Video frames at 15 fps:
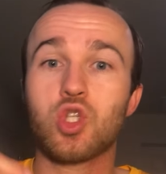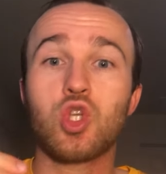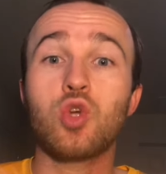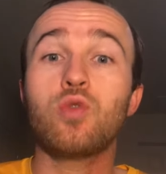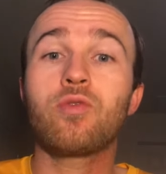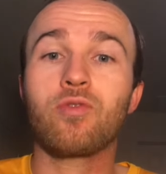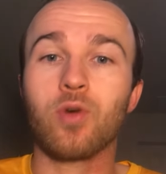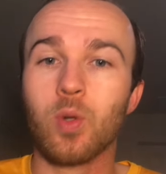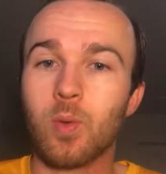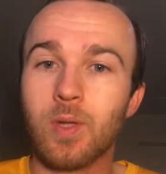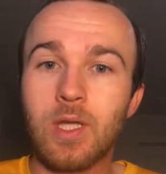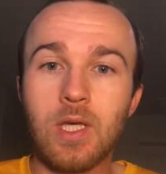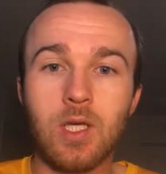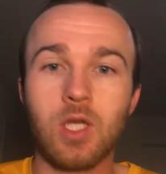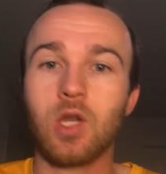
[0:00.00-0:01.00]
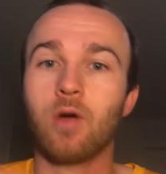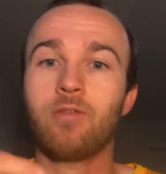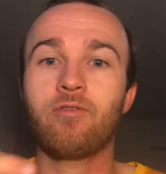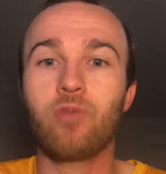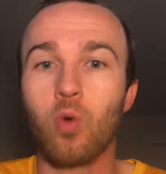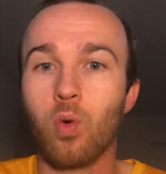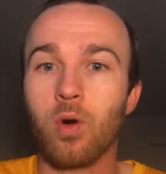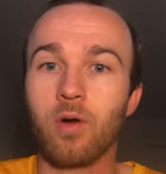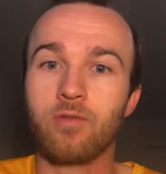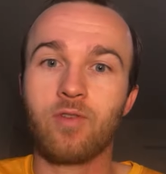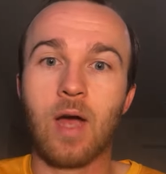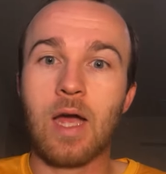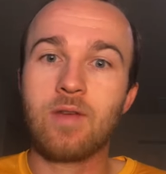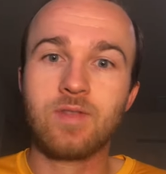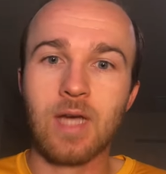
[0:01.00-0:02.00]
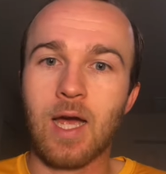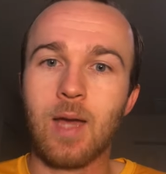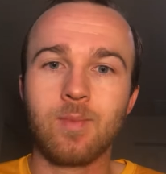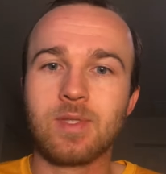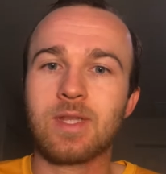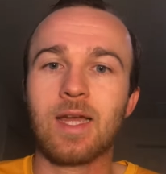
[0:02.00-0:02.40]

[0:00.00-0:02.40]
too frequently, you know, four or five times.